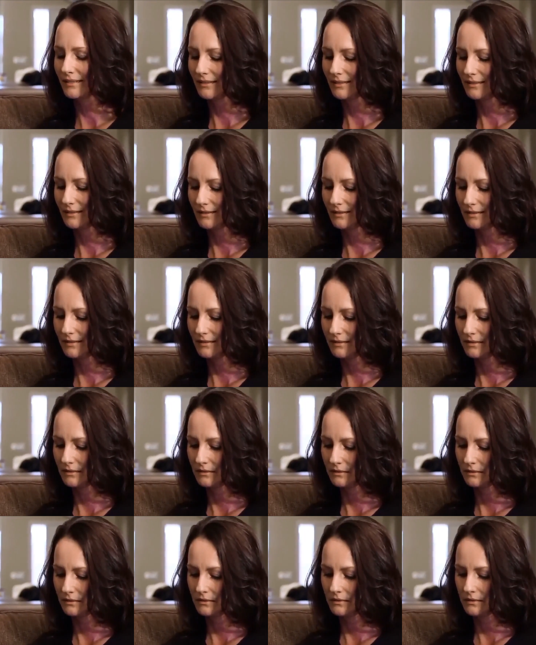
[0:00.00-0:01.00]

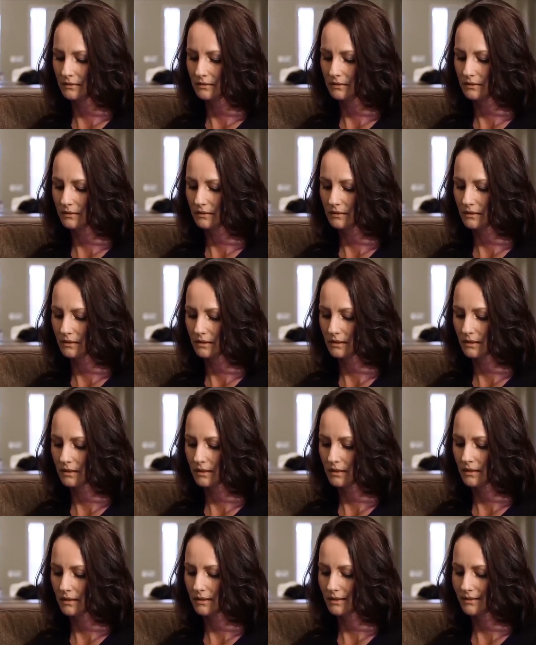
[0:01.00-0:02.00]

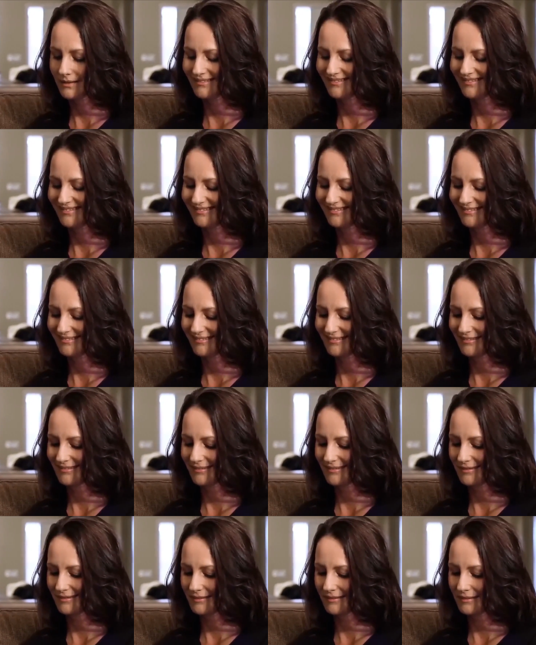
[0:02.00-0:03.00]

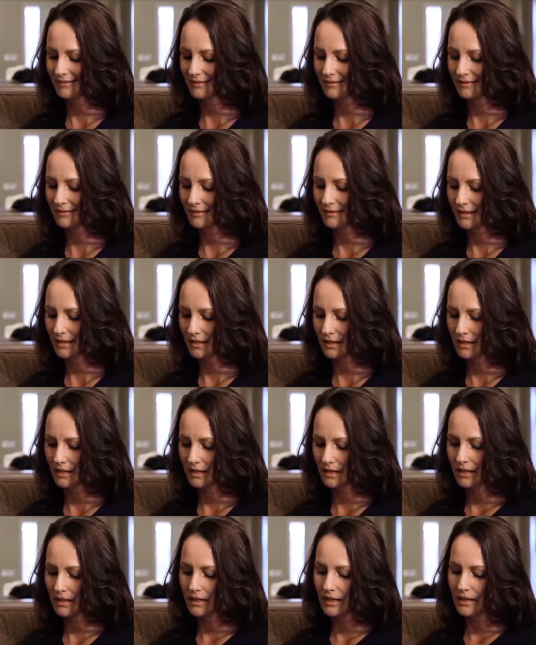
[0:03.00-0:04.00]

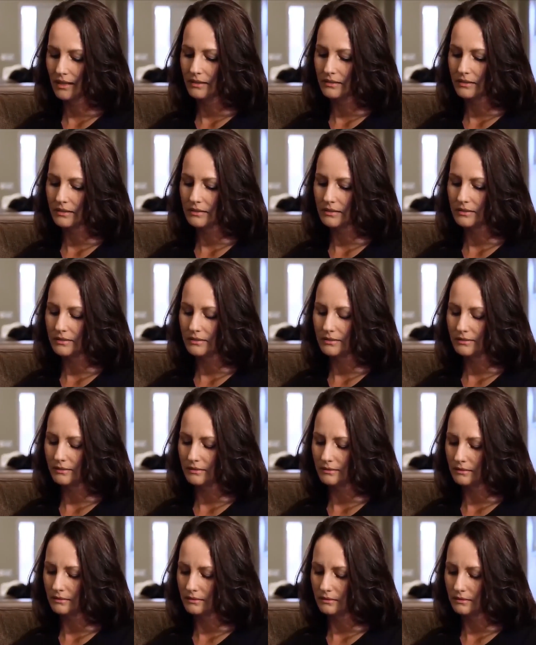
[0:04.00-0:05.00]

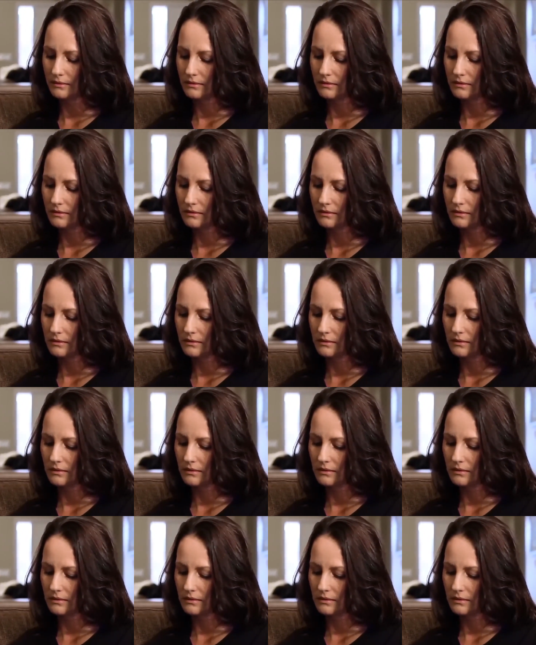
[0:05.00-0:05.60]
Nobody speaks.